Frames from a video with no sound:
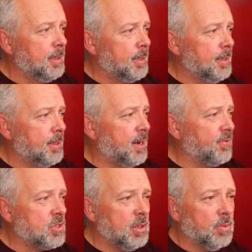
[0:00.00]

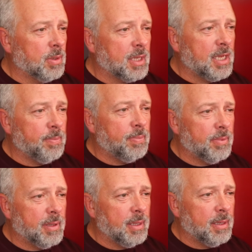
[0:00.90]
Obviously you want to keep
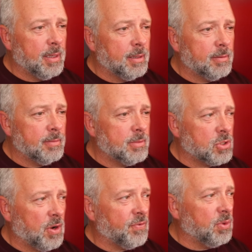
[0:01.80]
the
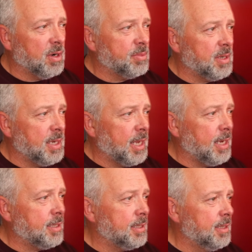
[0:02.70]
software up to
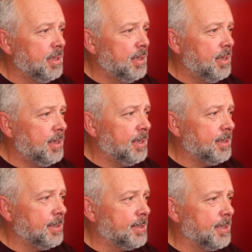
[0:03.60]
date,
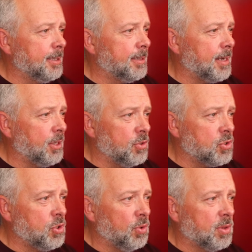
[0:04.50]
and I use
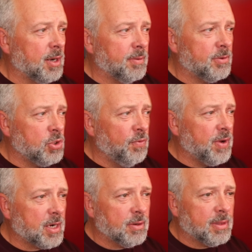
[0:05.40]

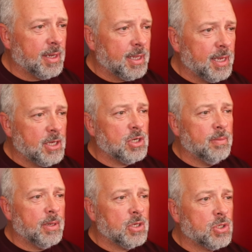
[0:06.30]
two-factor authentication to
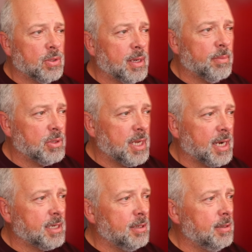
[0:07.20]
make sure that I'm
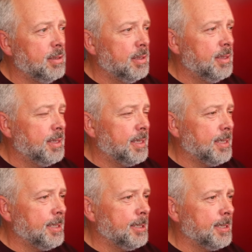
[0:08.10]
protected,
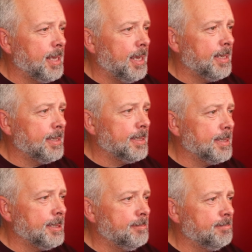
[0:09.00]
and
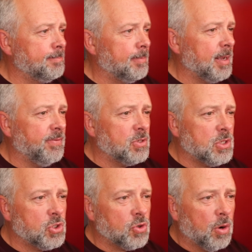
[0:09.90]
obviously
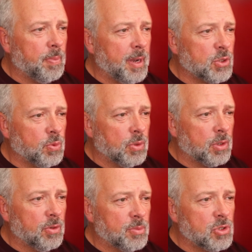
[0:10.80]
strong password
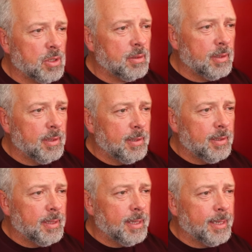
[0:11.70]
encryption,
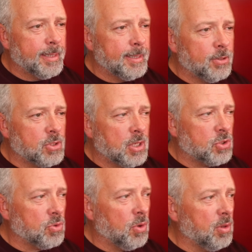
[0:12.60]
and those things
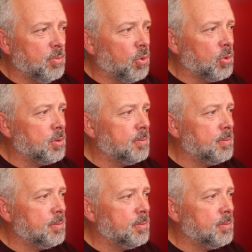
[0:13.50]
are all important.